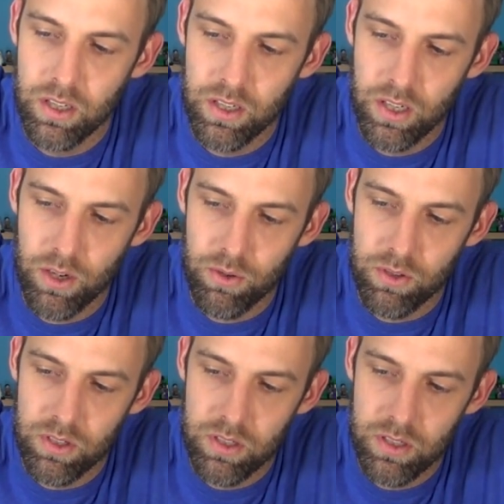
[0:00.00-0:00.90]
You know,
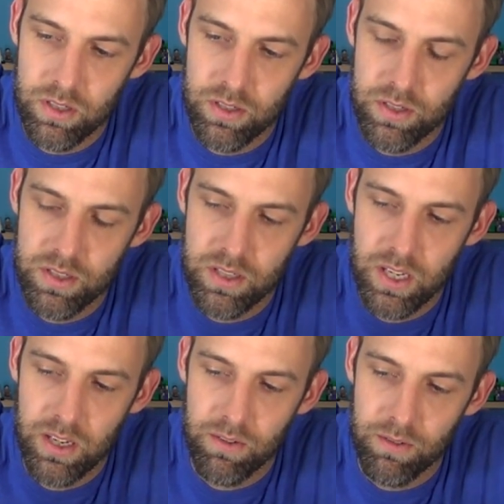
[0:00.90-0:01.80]
does
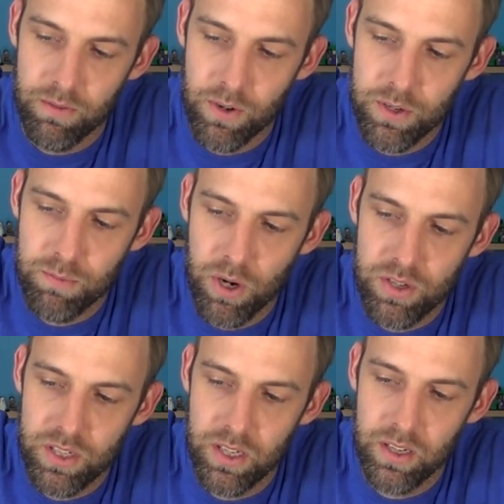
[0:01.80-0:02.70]
the first
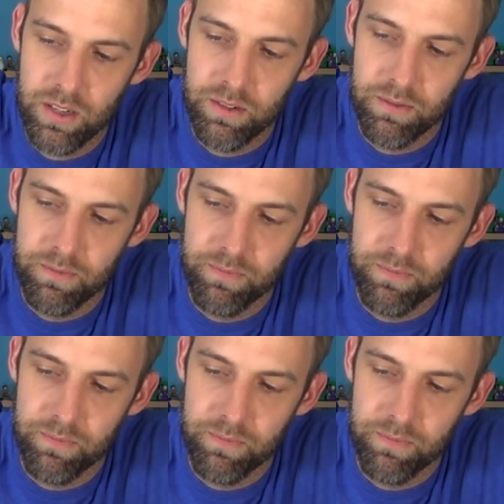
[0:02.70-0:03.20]
person,